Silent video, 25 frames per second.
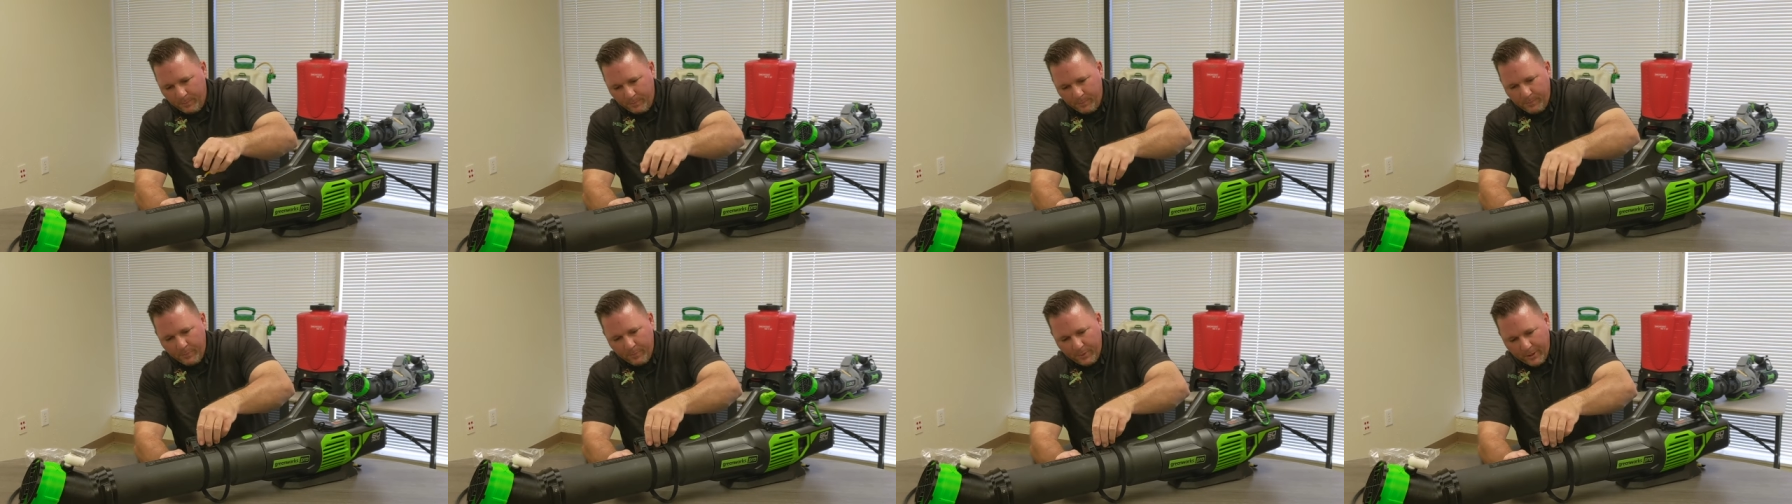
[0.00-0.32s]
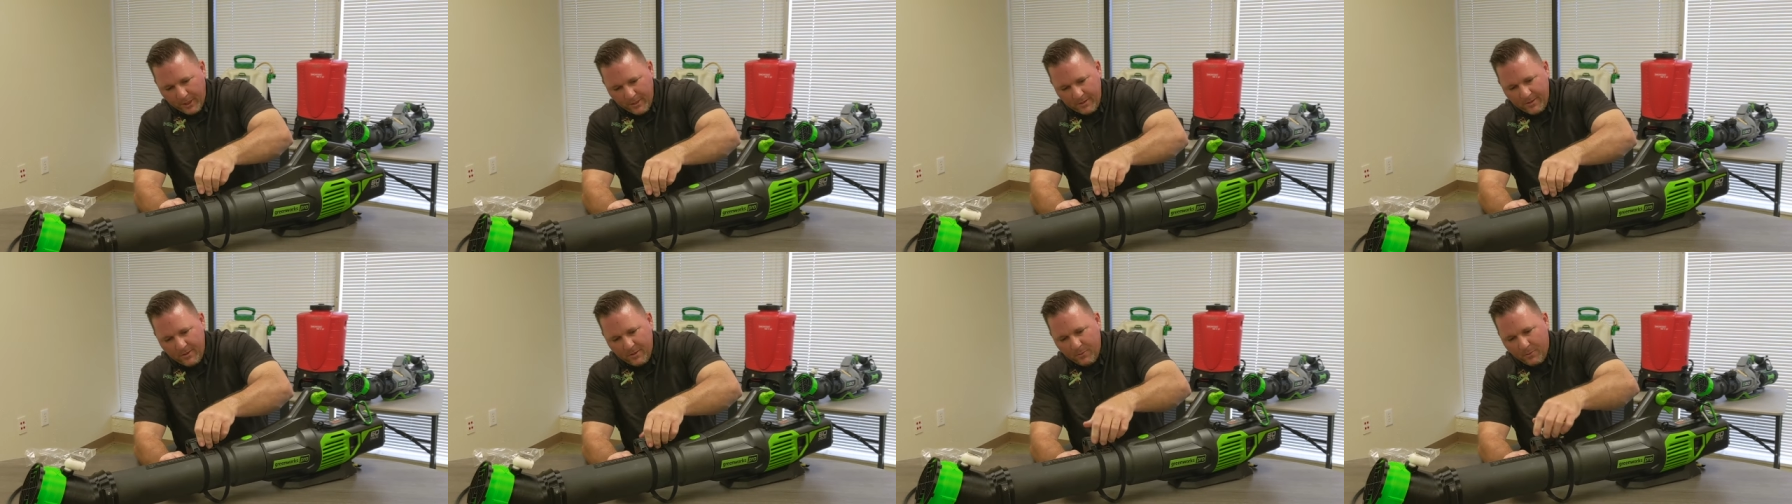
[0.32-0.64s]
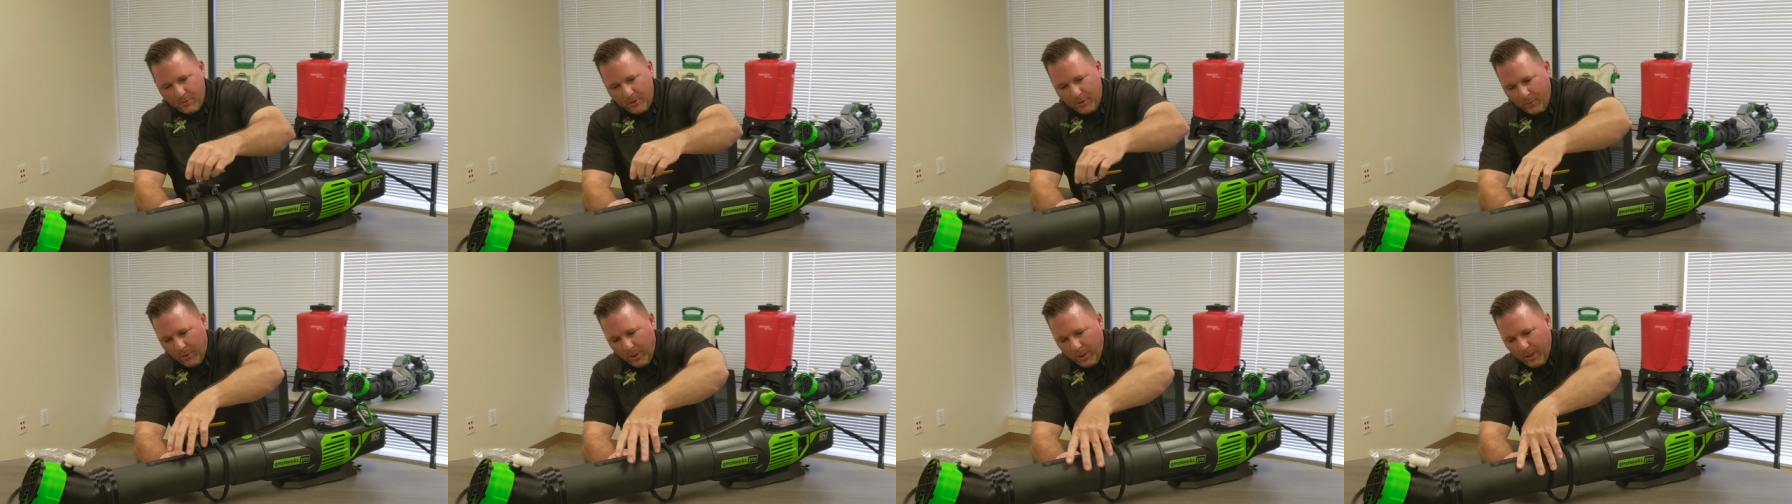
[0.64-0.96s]
place it where
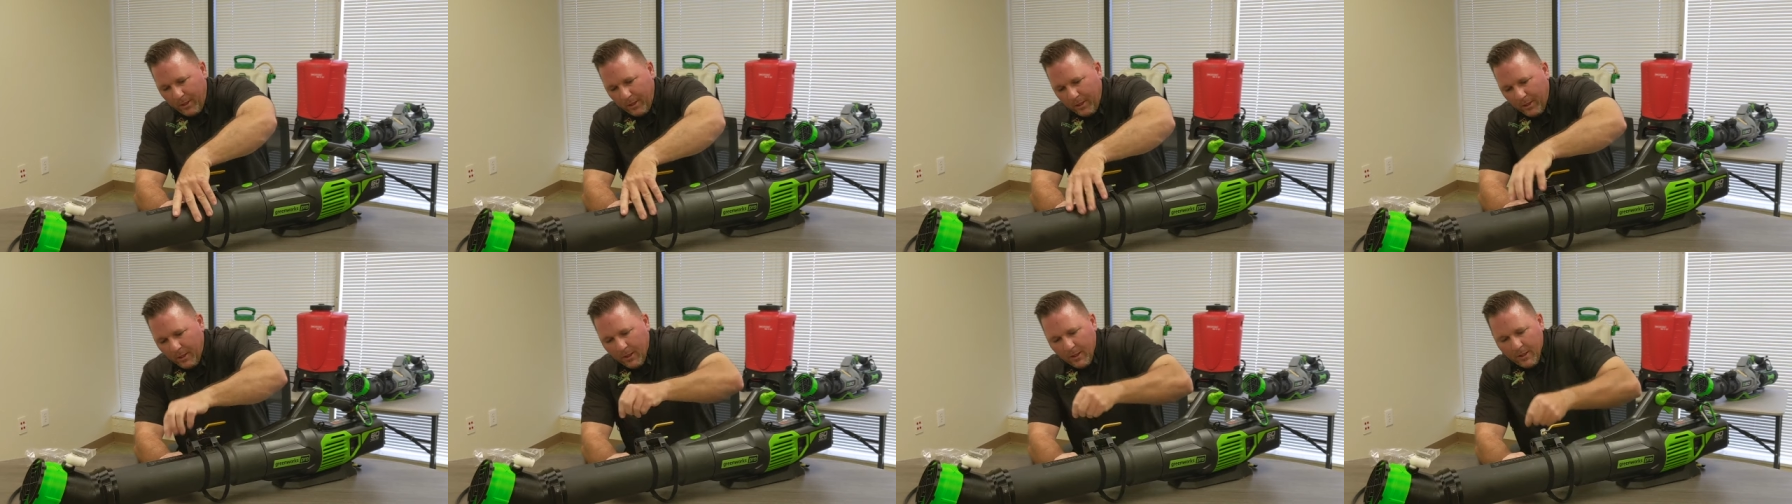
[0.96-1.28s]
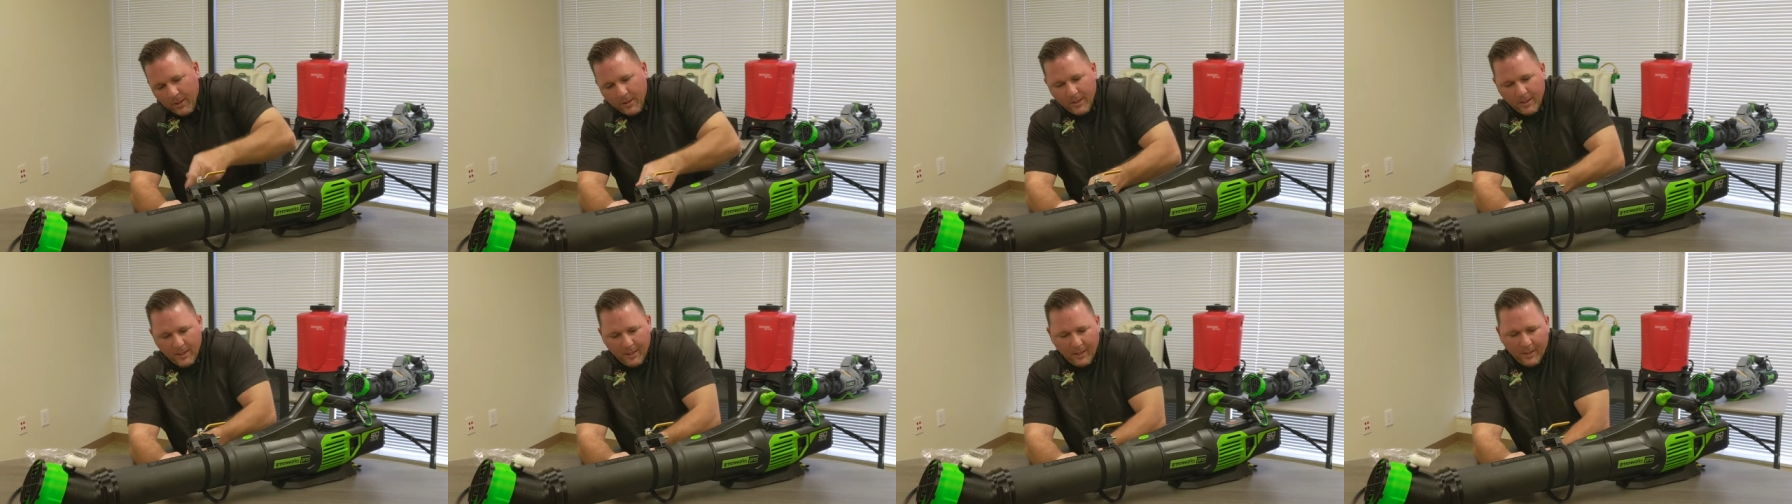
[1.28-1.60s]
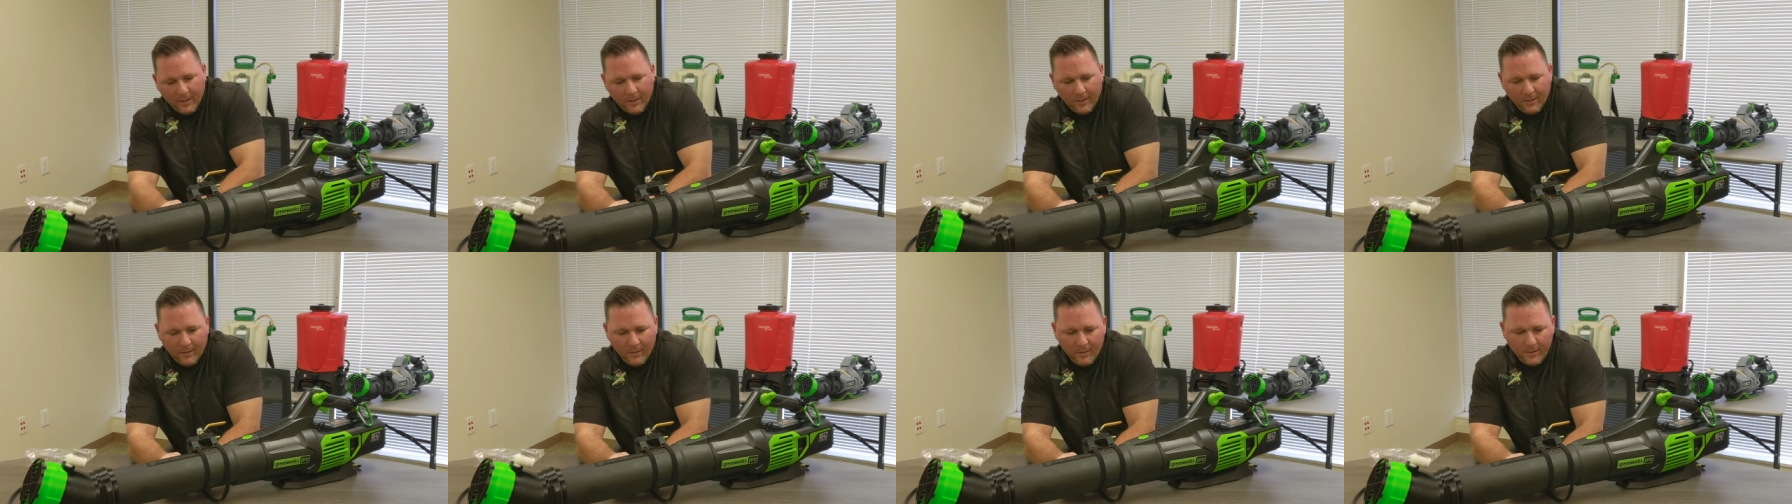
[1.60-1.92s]
you want it
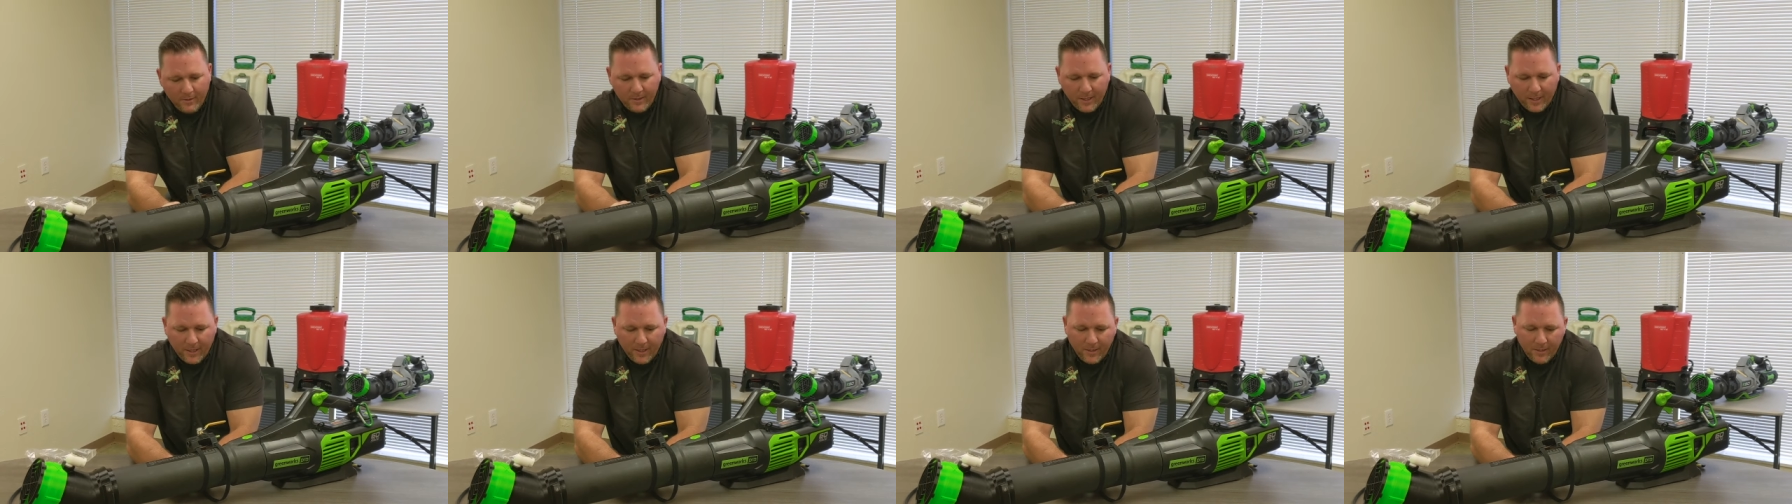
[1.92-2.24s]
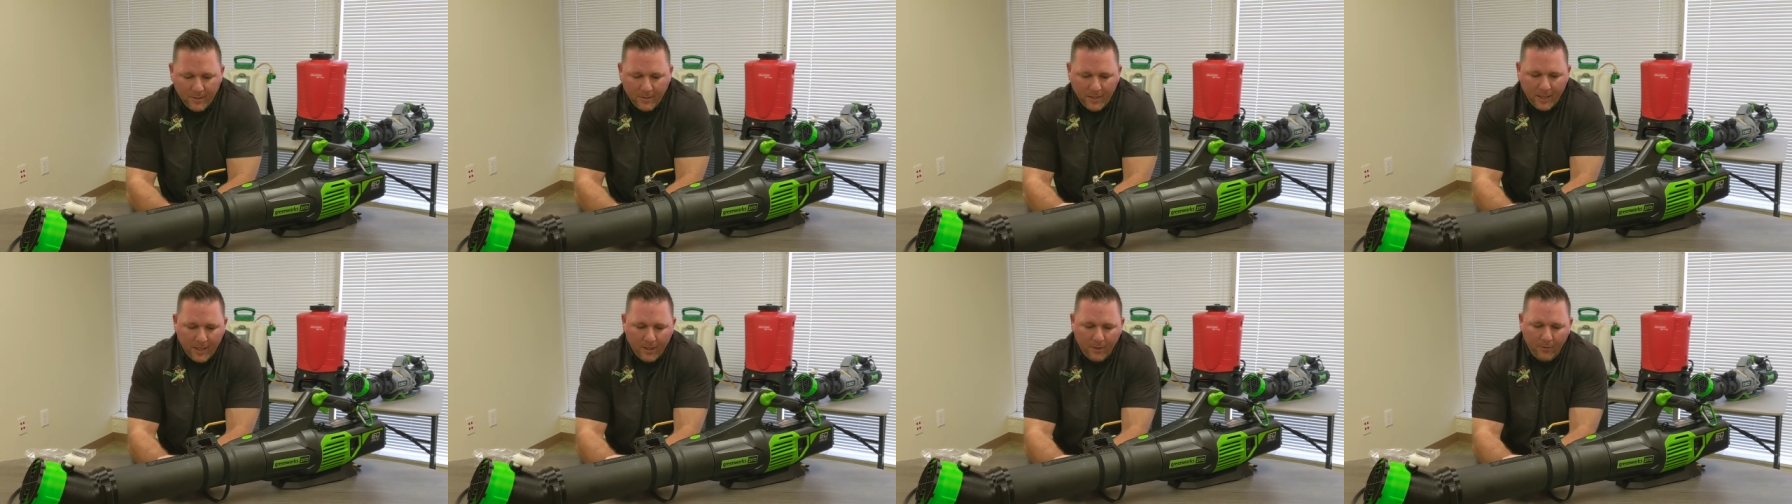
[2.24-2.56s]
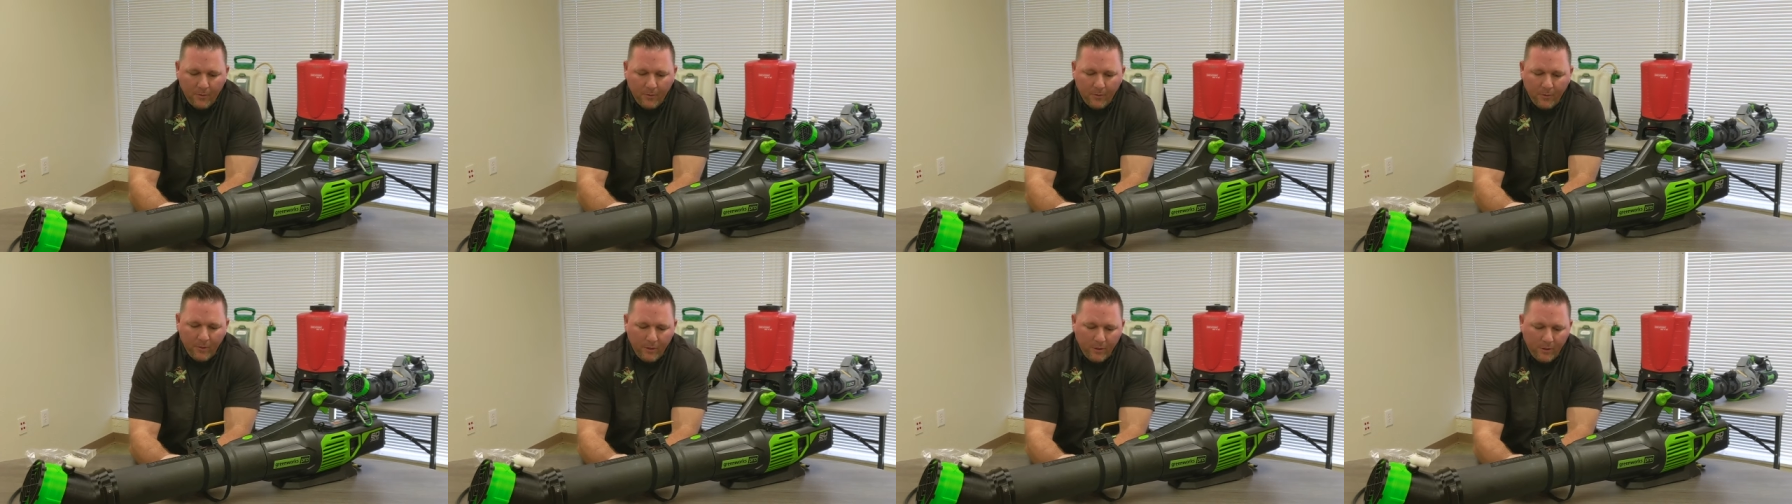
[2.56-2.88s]
and tighten
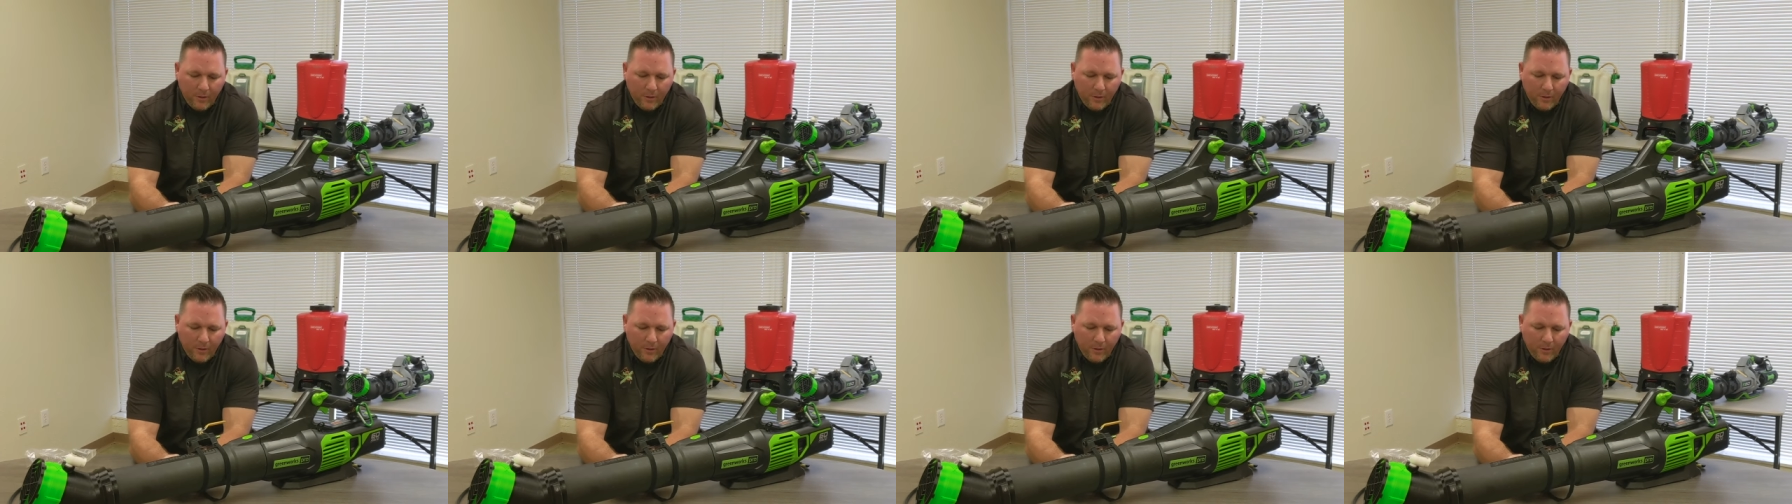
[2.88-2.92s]
down